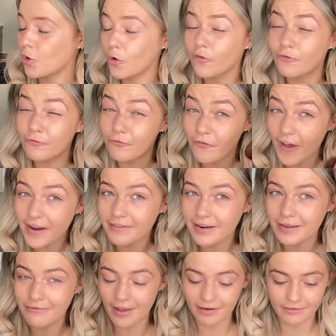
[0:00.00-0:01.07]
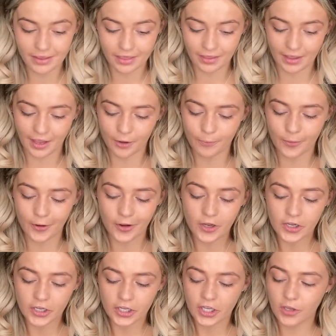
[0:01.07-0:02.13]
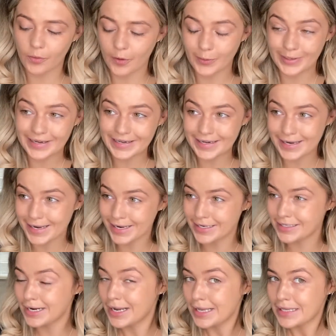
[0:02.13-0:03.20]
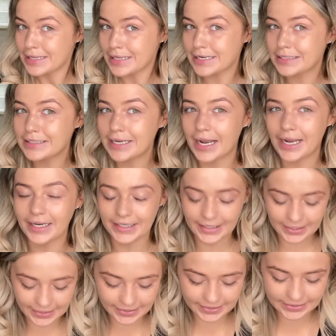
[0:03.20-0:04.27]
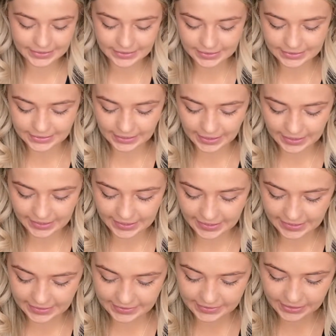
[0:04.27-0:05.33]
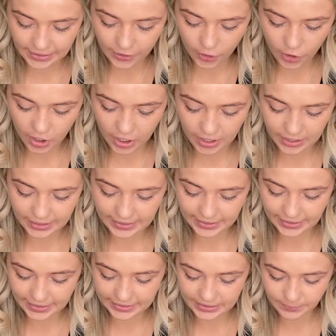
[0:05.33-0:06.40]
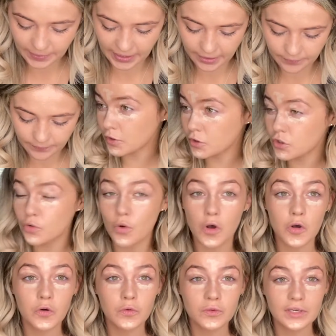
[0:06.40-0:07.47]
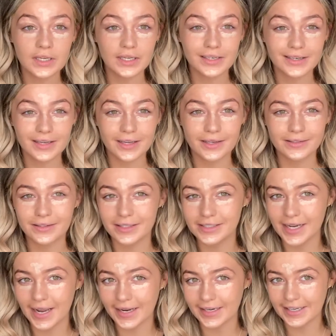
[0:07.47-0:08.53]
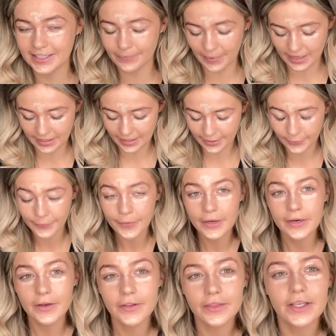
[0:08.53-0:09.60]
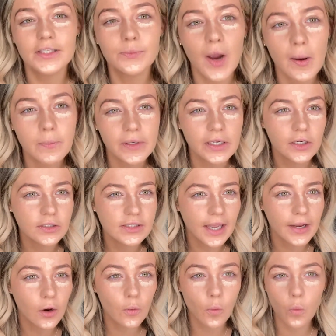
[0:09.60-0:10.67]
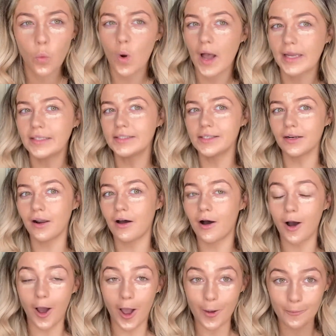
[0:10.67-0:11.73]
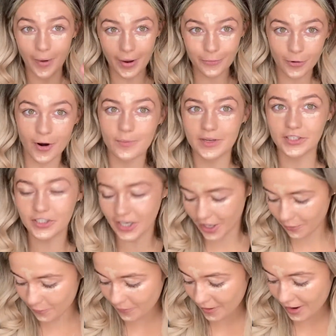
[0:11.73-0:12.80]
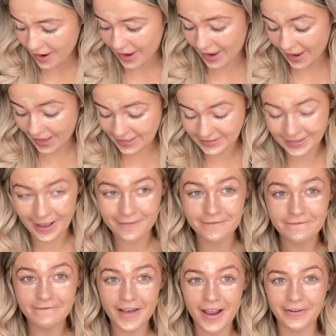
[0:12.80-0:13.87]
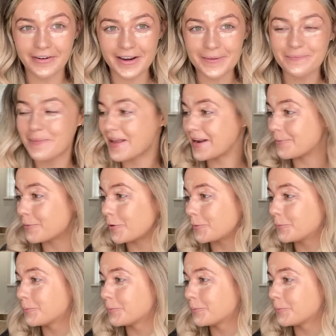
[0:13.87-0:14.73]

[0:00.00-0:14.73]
very, very thick, but you only need the tiniest, littlest bit. You only need the tiniest bit. Now, this probably looks like quite a lot, but I promise you, it's very minimal